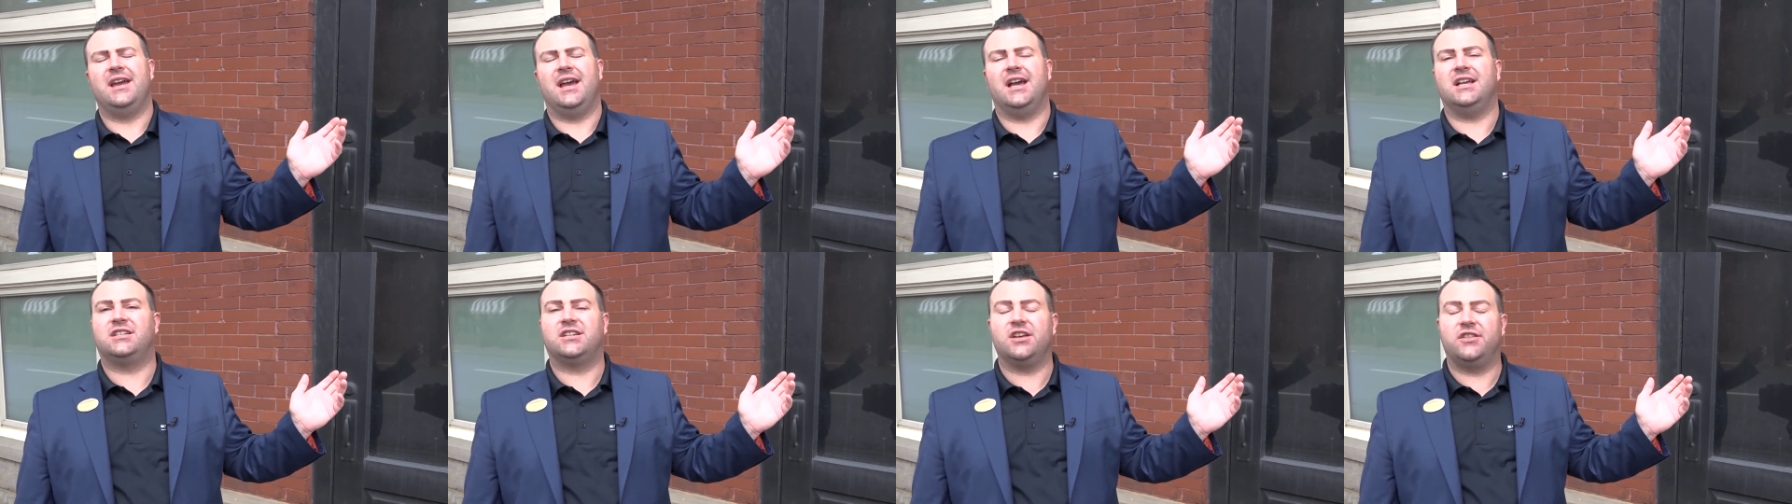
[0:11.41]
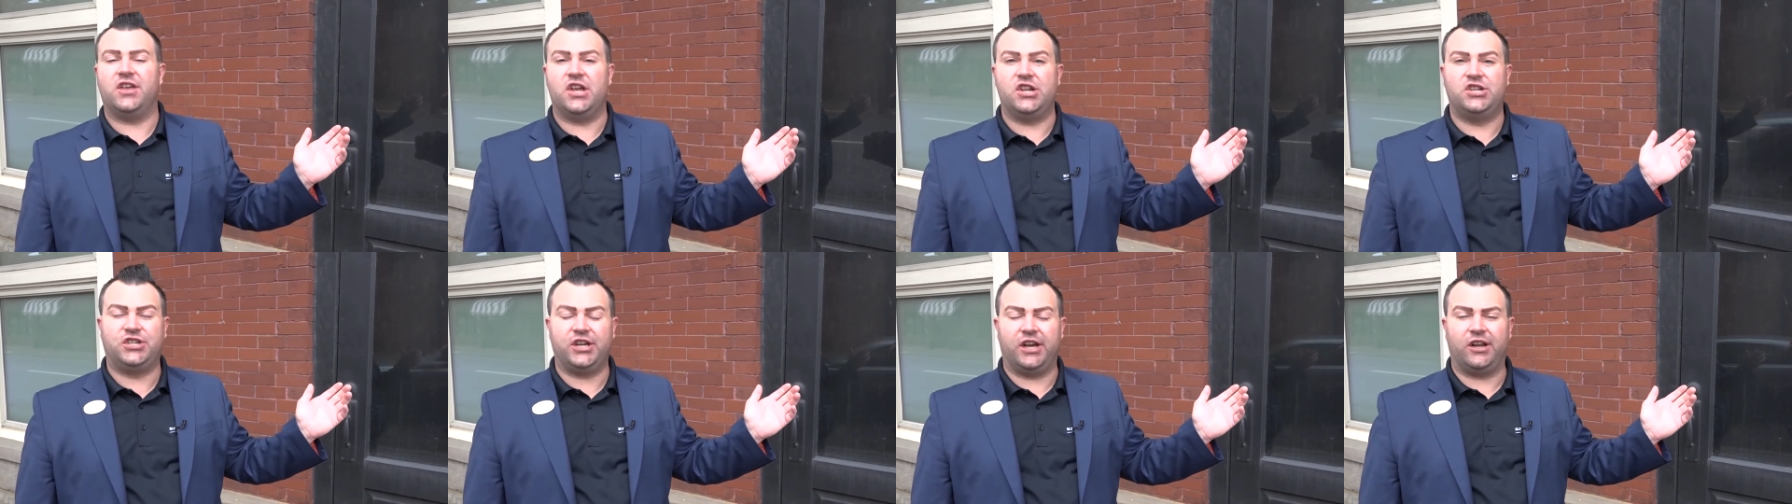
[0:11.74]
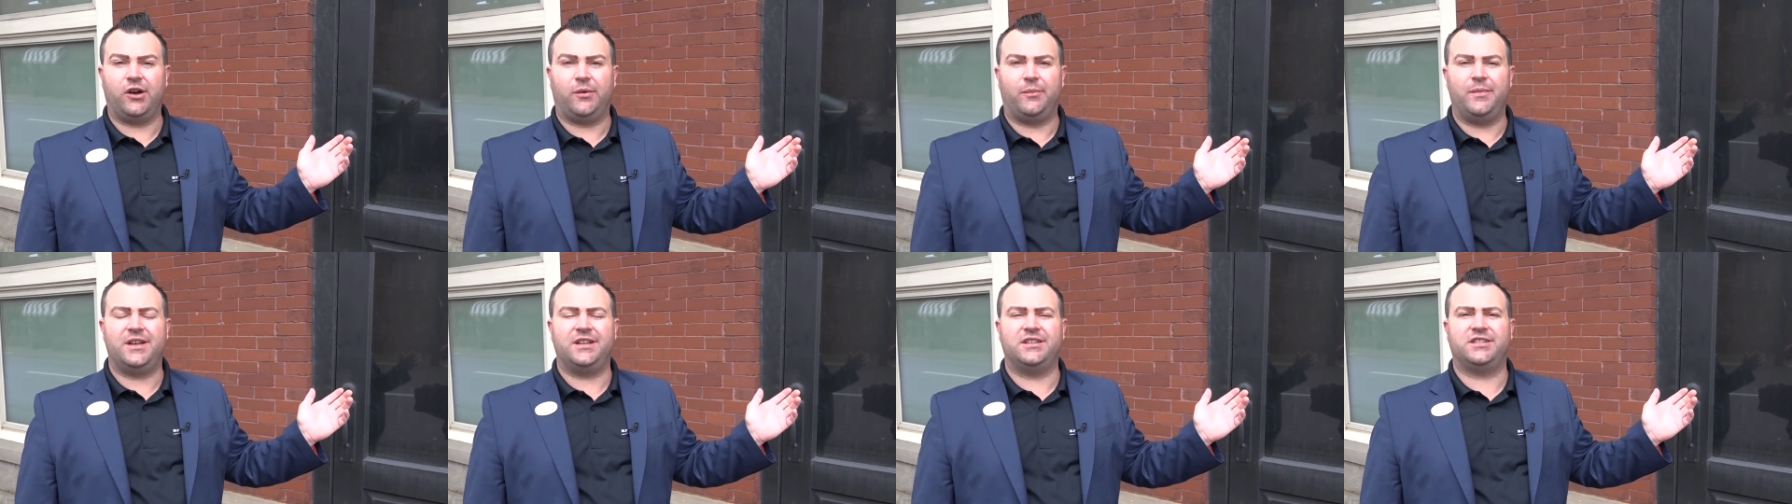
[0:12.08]
into the
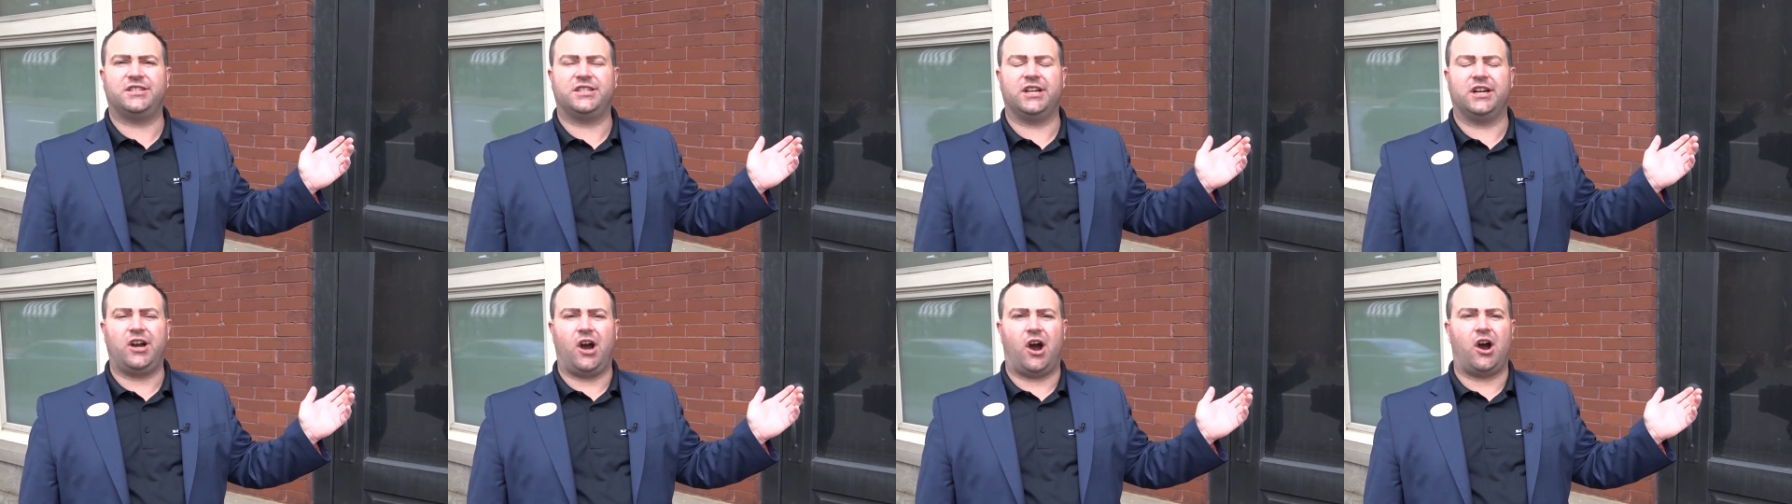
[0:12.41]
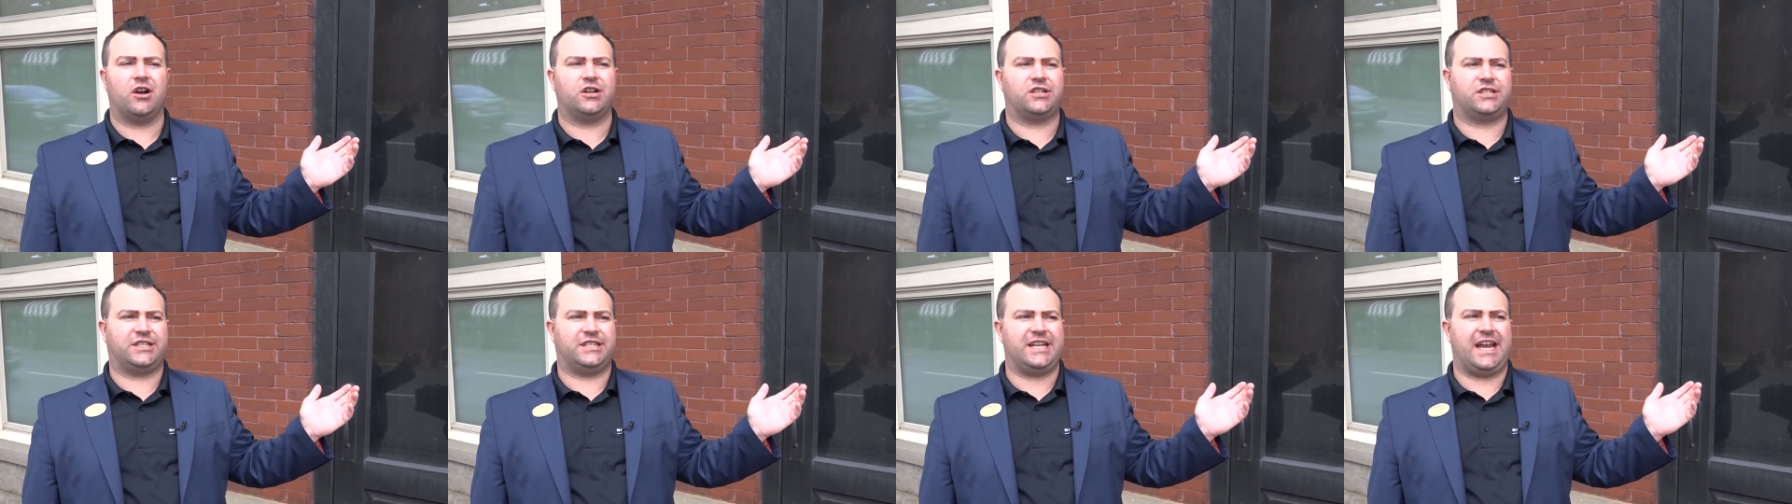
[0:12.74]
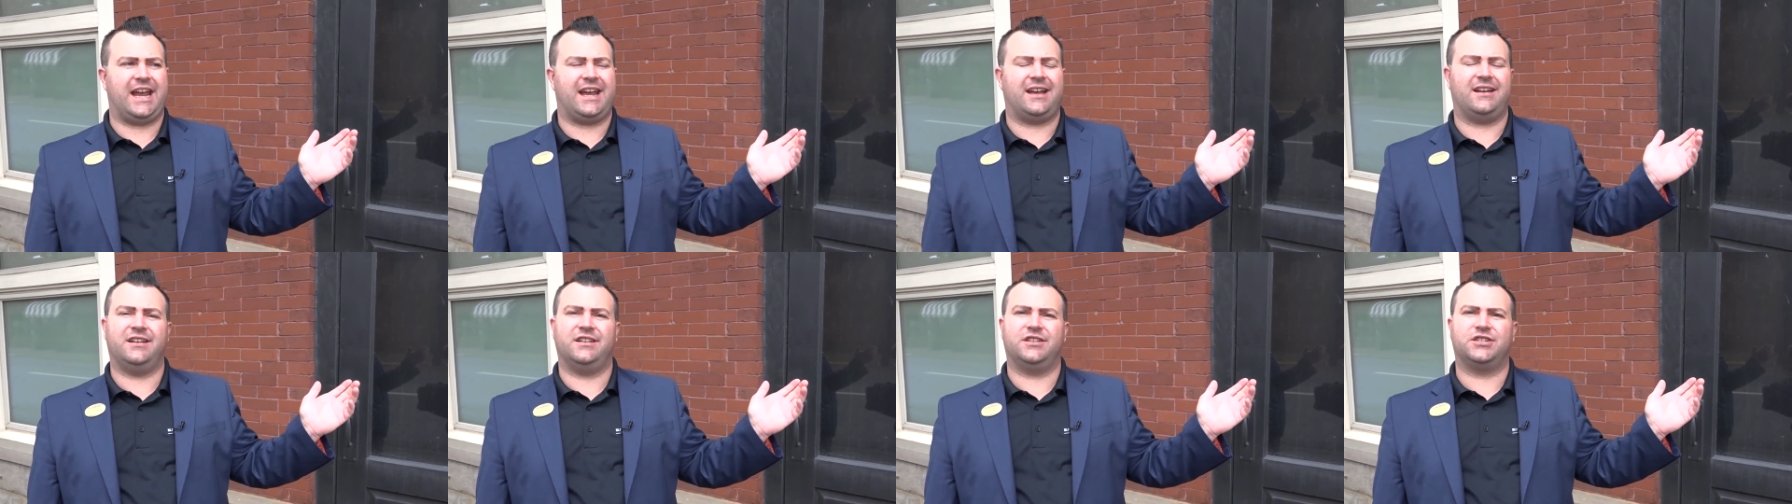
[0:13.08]
gentleman's cigar
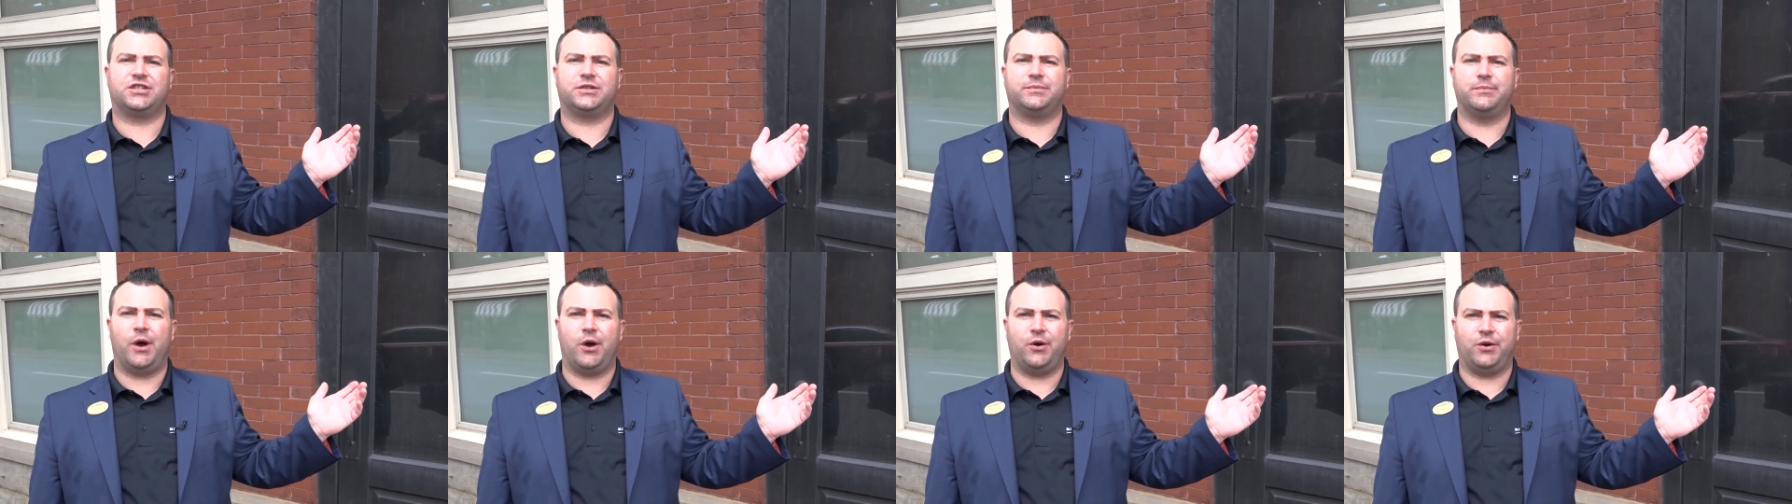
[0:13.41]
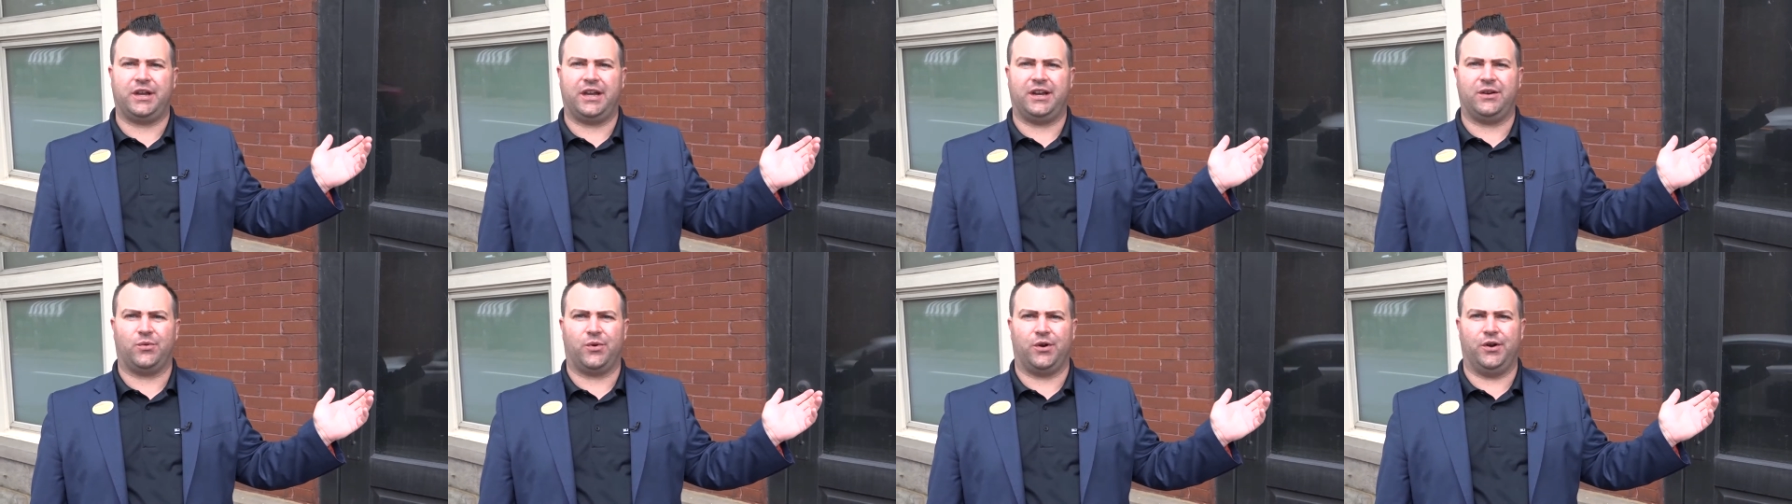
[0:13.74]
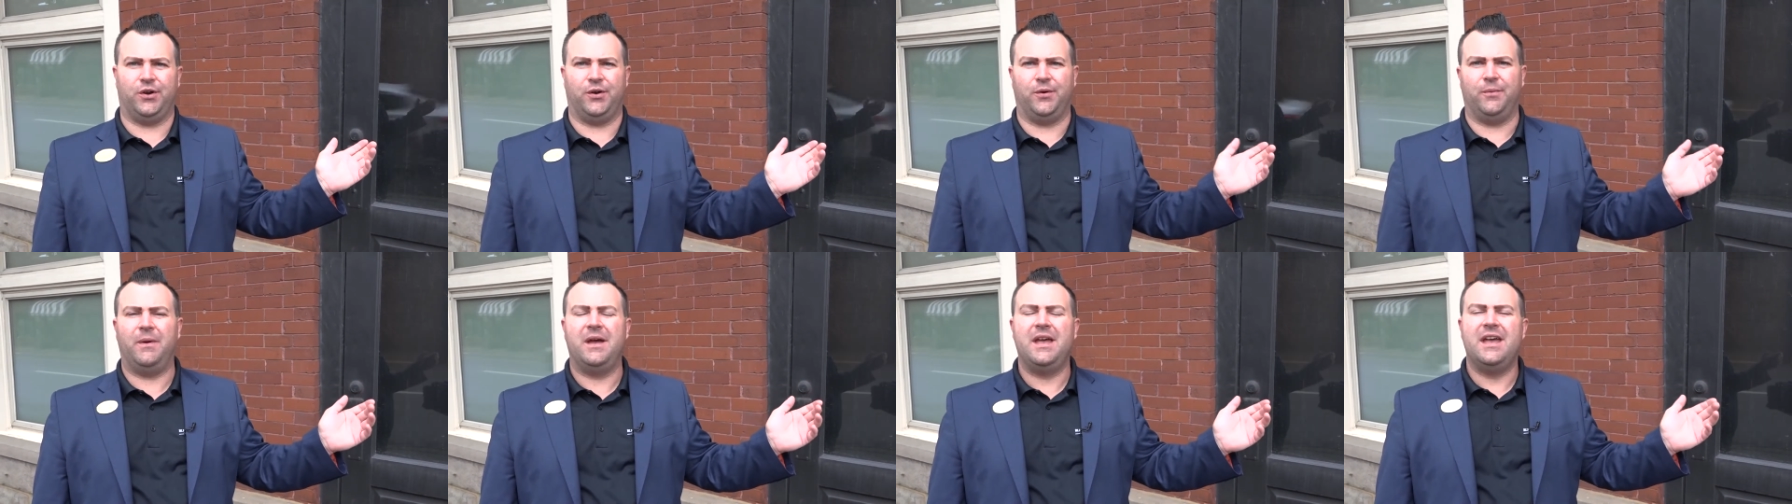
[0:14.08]
stand and smoking
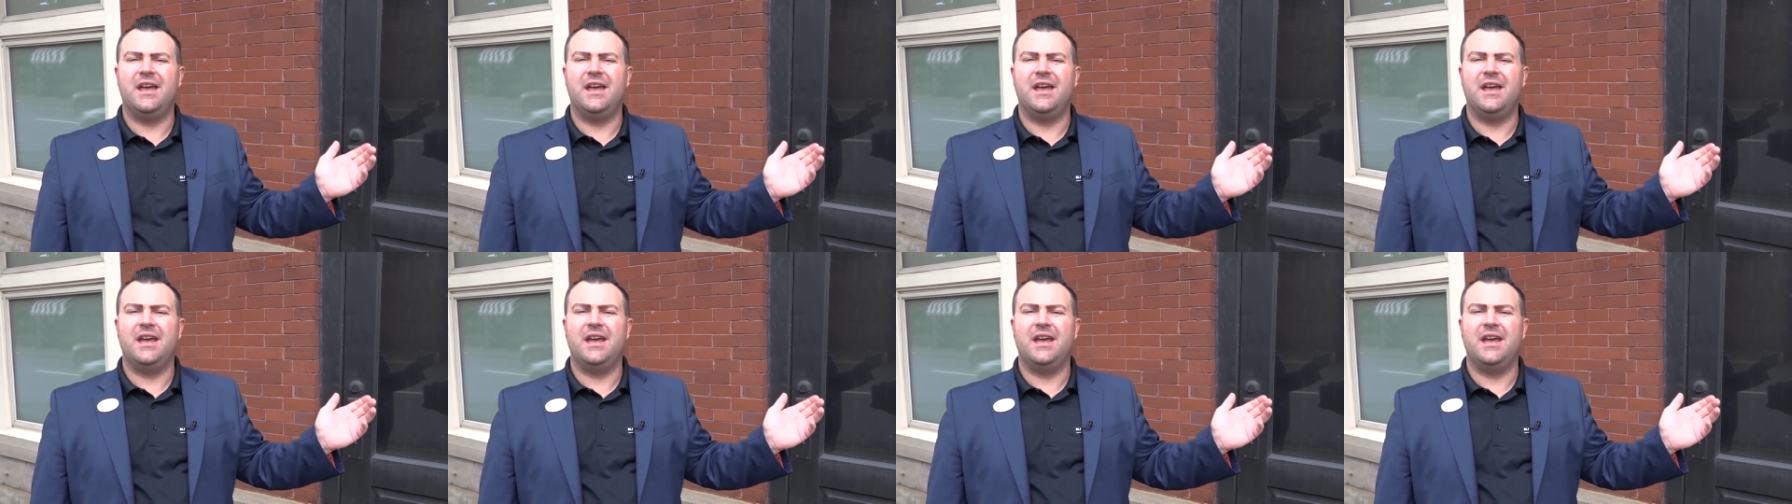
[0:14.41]
room